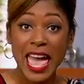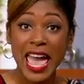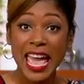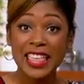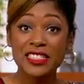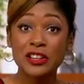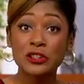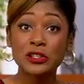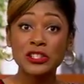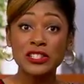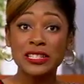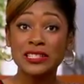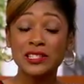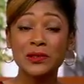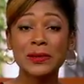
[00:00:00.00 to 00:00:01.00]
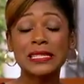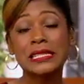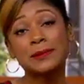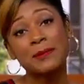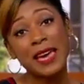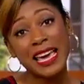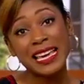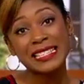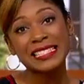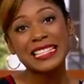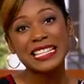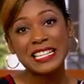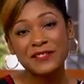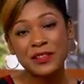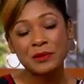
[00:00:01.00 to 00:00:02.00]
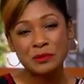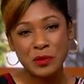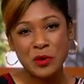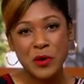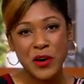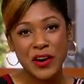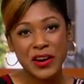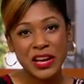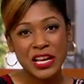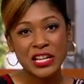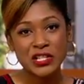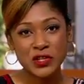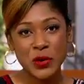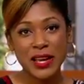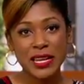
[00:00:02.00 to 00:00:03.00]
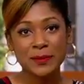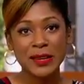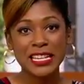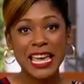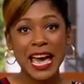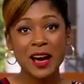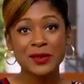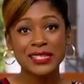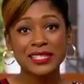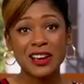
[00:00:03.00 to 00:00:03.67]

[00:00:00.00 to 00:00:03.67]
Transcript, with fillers: and they're looking to expand even more. Joining me now is